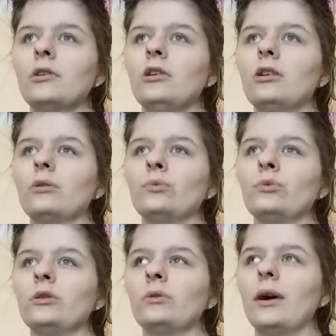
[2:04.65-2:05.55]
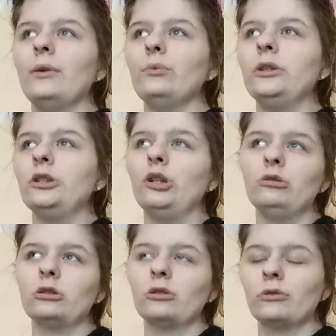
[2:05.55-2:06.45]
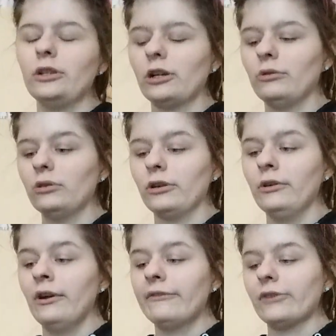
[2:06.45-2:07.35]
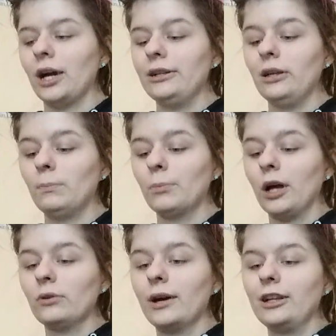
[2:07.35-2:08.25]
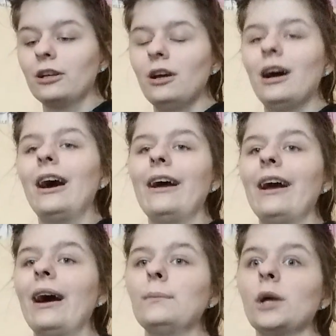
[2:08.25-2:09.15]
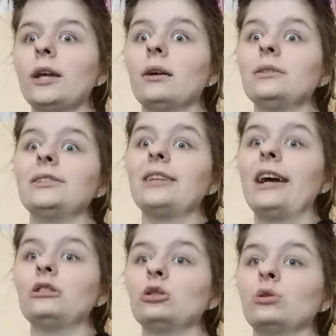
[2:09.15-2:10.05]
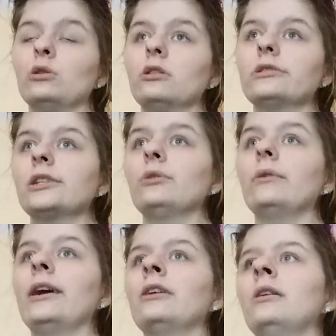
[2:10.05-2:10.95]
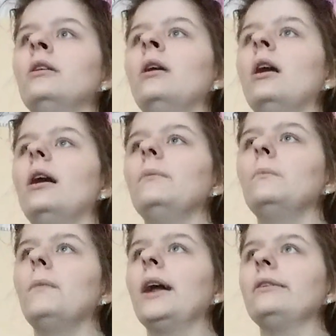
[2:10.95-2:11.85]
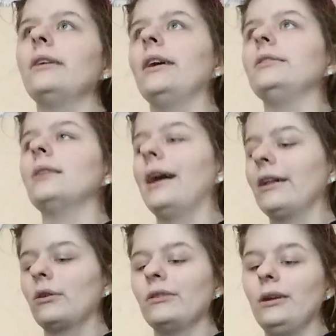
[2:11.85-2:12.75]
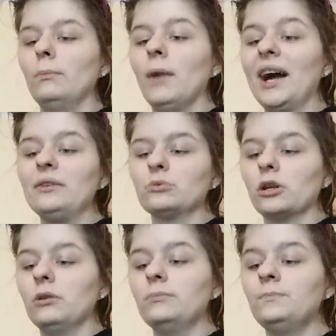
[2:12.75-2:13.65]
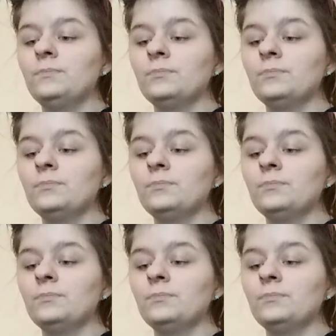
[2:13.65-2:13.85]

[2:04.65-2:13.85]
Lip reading: Or, which, like, we usually don't do Fridays. But, like, I have, like, a set chore. So, like, Mondays, I clean my room.